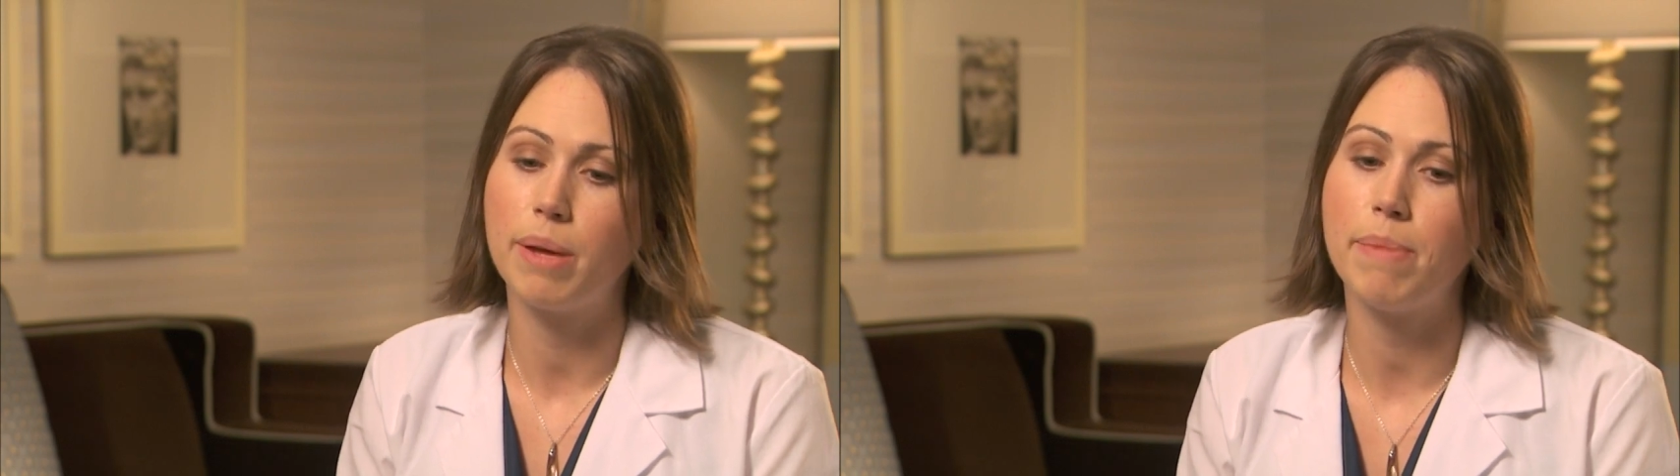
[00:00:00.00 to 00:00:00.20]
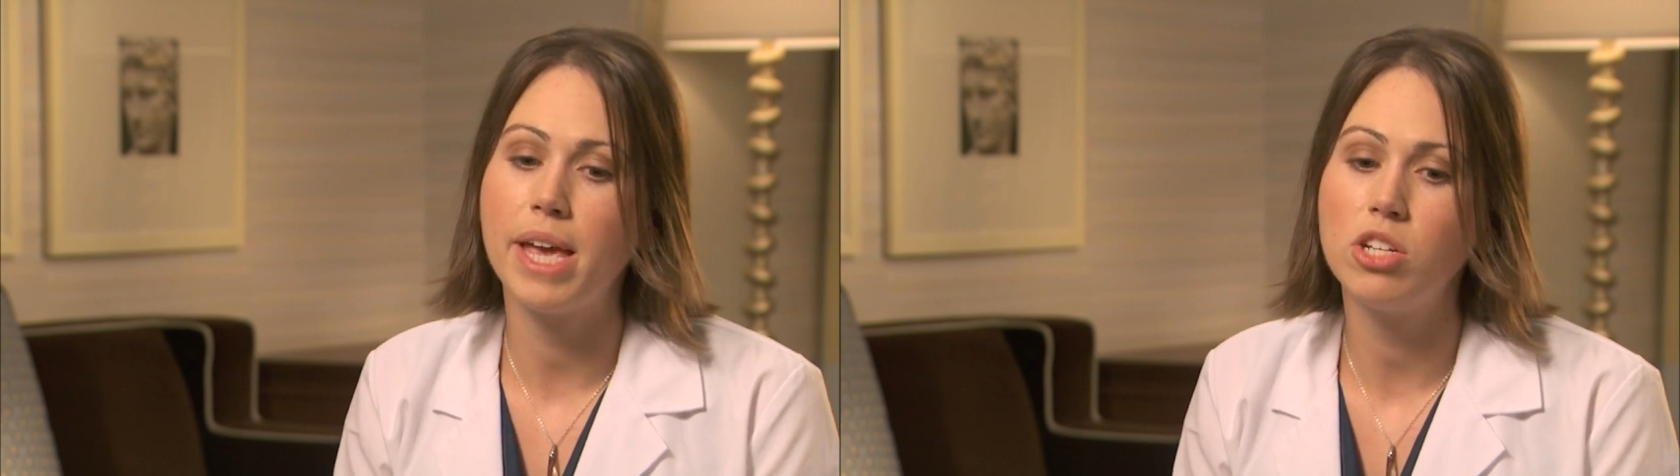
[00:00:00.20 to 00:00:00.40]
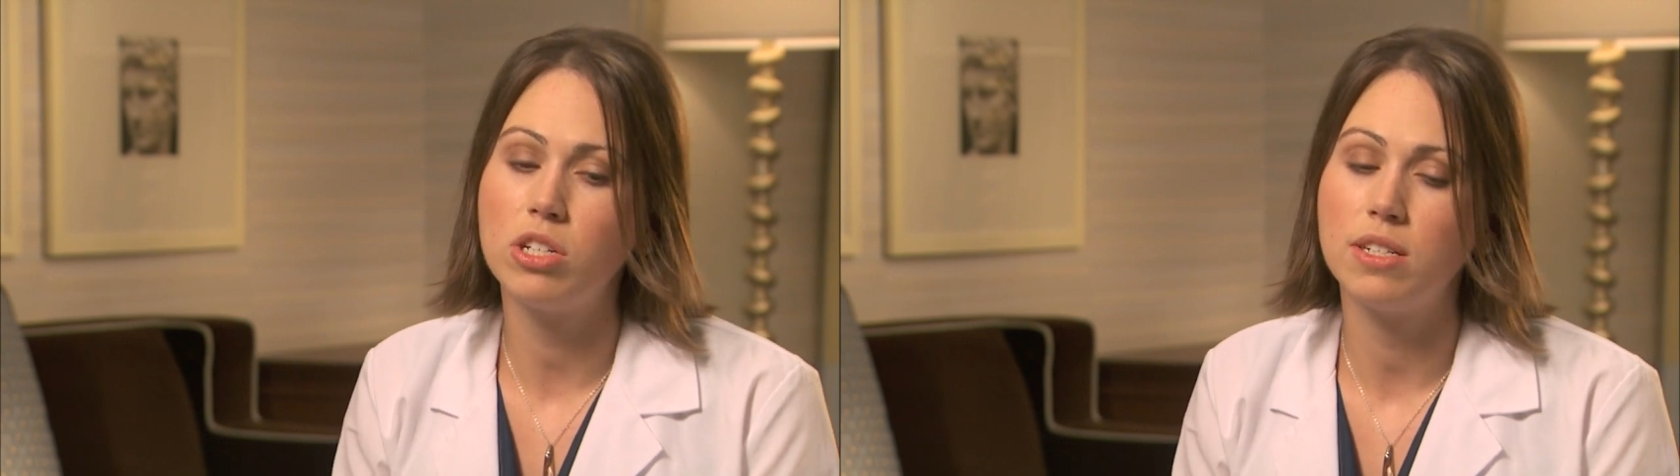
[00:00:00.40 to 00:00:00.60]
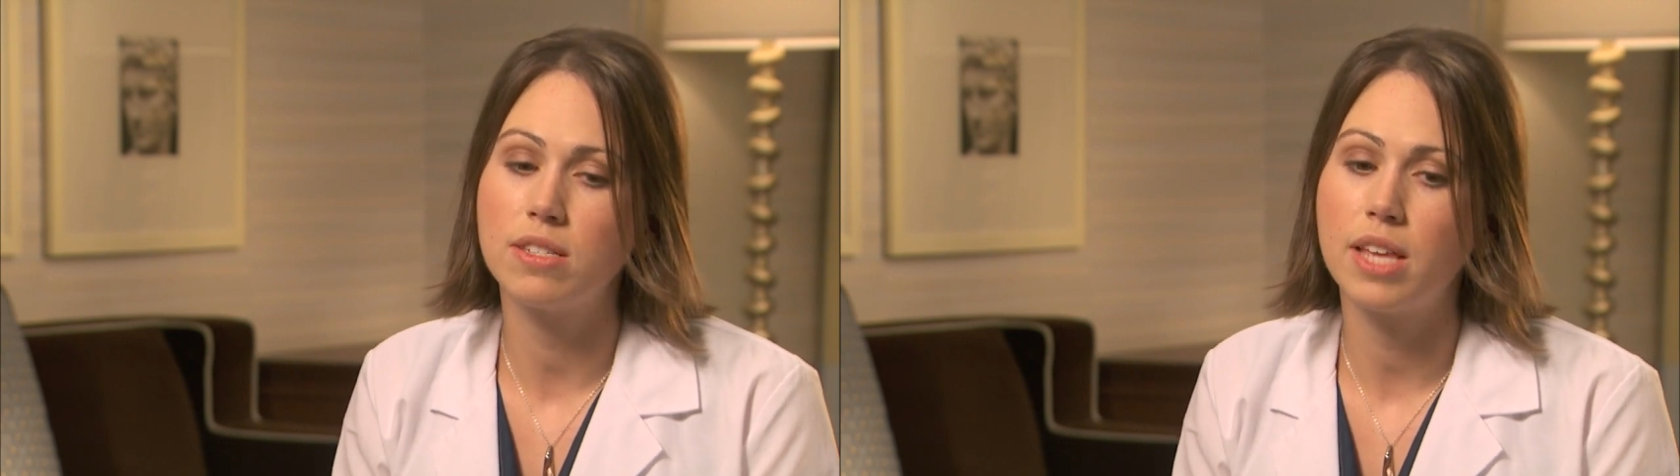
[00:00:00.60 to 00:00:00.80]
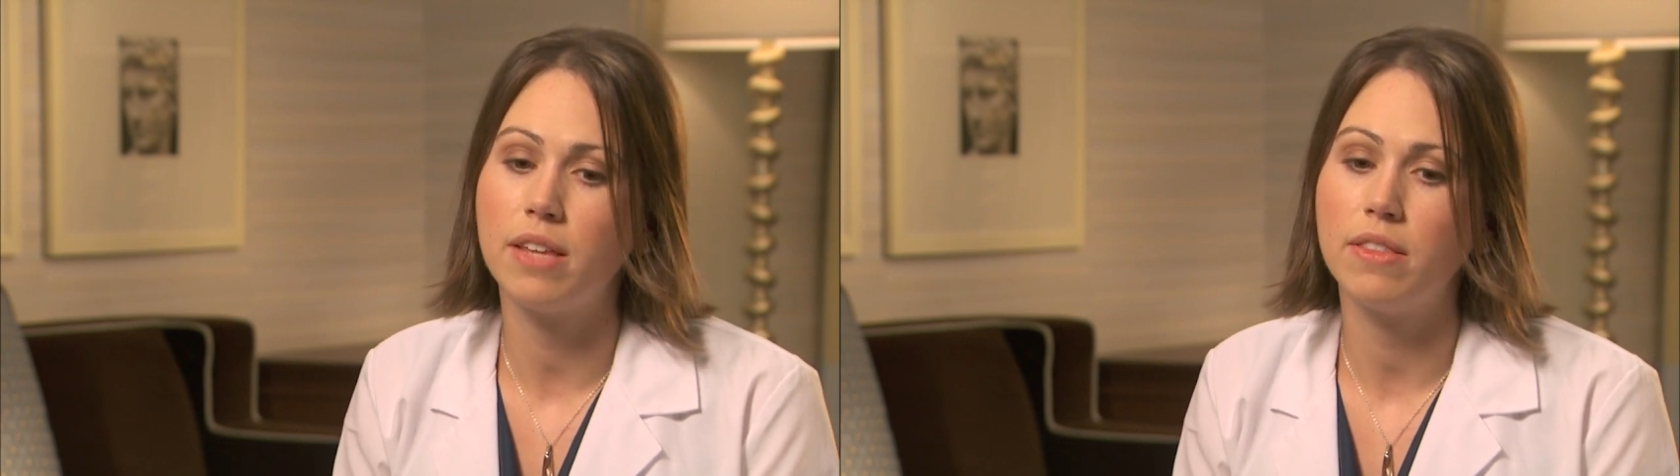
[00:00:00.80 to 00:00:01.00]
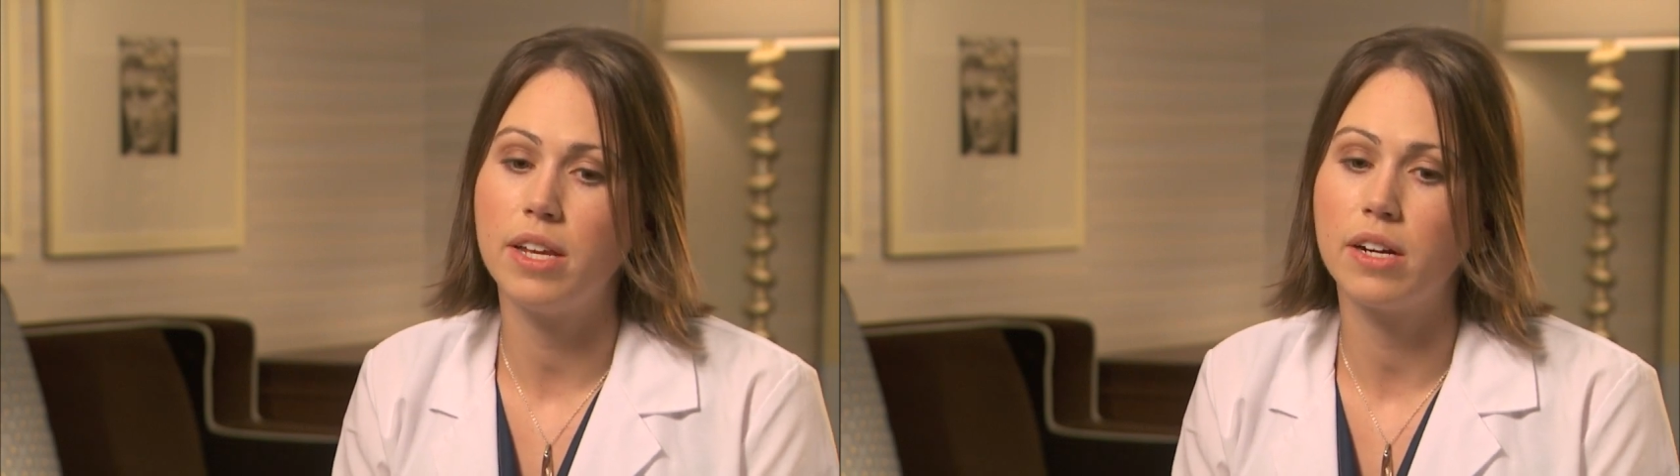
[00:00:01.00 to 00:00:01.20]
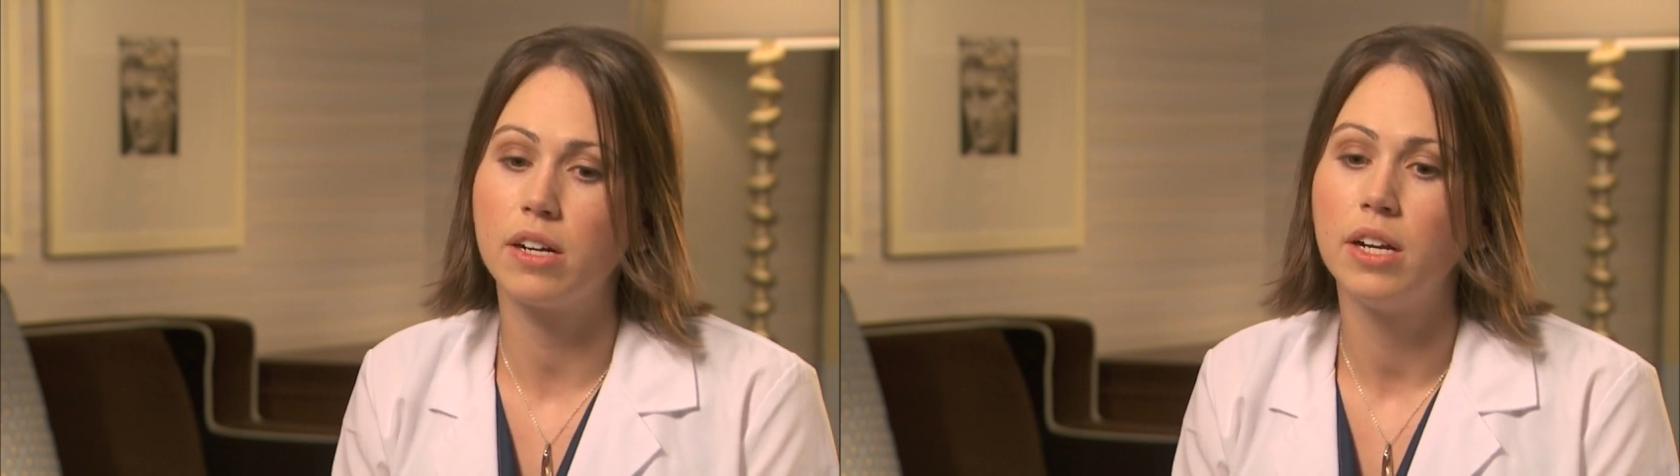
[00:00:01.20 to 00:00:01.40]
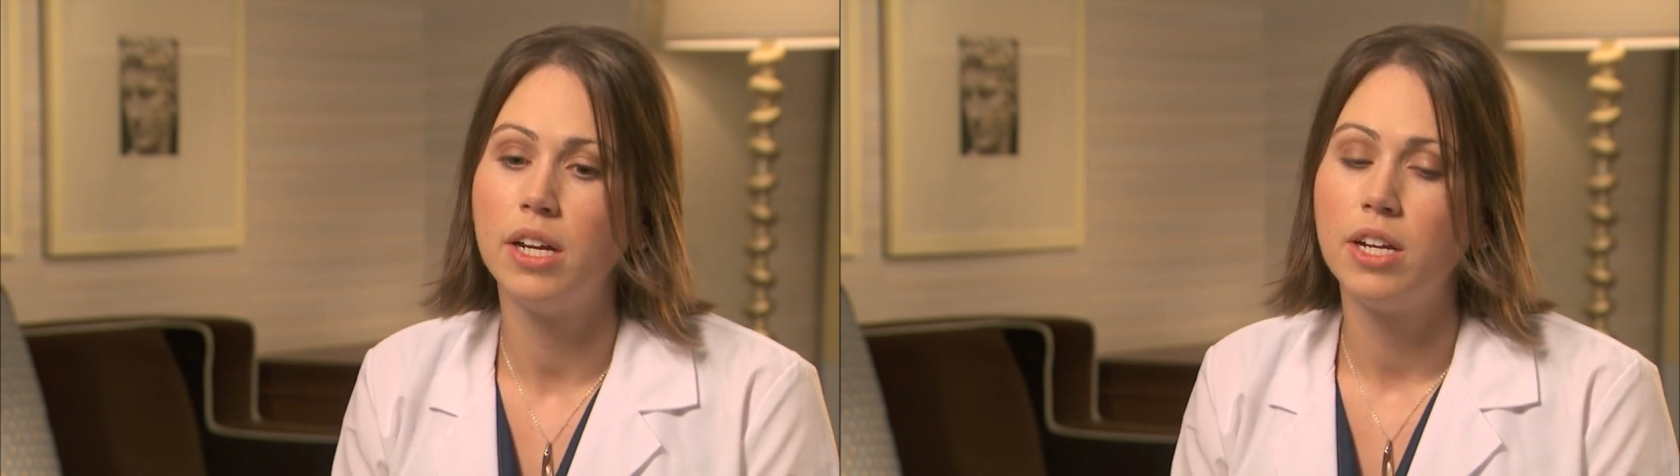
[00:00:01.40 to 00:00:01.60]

patient is that their